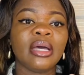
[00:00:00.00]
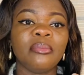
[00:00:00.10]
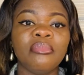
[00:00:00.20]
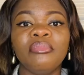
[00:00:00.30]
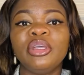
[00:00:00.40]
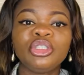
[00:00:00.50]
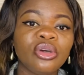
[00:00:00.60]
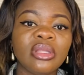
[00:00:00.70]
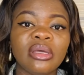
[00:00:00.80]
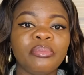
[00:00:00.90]

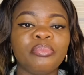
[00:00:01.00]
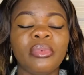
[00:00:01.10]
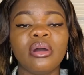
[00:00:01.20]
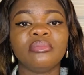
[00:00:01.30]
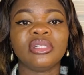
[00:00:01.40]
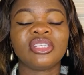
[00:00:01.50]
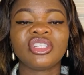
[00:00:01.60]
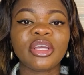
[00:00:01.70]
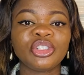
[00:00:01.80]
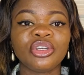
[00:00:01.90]
mention the
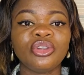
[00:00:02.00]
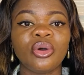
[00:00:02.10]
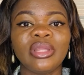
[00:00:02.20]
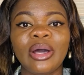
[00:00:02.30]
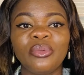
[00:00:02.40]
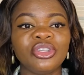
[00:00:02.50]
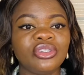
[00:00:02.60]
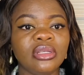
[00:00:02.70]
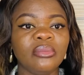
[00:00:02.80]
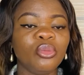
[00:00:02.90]
section under which
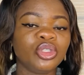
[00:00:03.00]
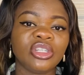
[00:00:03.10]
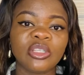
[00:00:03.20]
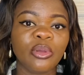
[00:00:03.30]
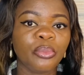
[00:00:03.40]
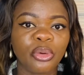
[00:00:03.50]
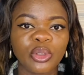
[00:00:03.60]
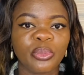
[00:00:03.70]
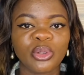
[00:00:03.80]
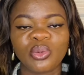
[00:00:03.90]
the motion is being brought
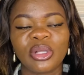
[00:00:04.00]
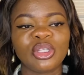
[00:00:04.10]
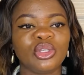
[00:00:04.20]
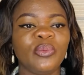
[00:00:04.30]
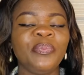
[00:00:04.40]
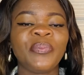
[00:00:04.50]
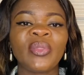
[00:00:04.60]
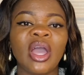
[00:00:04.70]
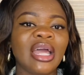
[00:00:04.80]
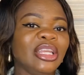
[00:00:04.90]
pursuant to,
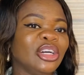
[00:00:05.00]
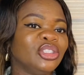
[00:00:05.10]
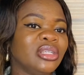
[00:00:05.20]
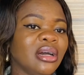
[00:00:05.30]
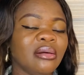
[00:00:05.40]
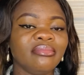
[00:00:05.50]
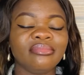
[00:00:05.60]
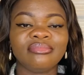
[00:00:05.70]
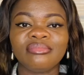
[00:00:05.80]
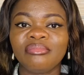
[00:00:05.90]
and you're
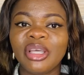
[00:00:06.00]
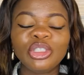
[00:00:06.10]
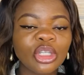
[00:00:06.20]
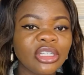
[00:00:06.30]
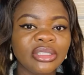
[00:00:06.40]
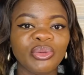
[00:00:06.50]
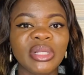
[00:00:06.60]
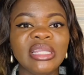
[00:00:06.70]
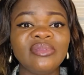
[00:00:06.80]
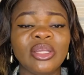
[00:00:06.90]
mentioning the
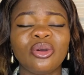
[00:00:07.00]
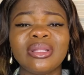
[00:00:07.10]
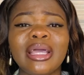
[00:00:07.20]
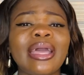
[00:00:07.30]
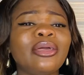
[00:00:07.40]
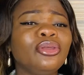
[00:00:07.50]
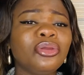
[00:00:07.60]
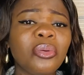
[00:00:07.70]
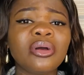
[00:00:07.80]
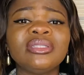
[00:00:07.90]
reliefs, and the court like, you know
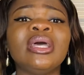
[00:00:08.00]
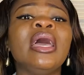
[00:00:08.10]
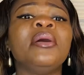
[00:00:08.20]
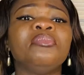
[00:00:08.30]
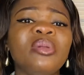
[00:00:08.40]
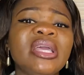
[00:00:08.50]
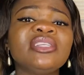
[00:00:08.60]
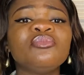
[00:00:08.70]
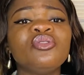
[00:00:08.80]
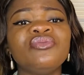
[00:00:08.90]
what, please
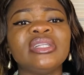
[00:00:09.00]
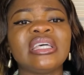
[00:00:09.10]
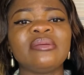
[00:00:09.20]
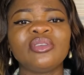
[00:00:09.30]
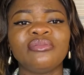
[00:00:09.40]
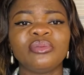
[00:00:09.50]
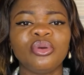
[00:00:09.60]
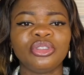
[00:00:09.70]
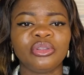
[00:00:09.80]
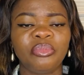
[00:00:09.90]
move in terms of the
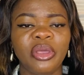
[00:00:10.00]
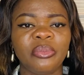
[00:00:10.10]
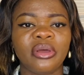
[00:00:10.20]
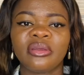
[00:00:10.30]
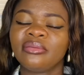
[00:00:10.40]
motion paper.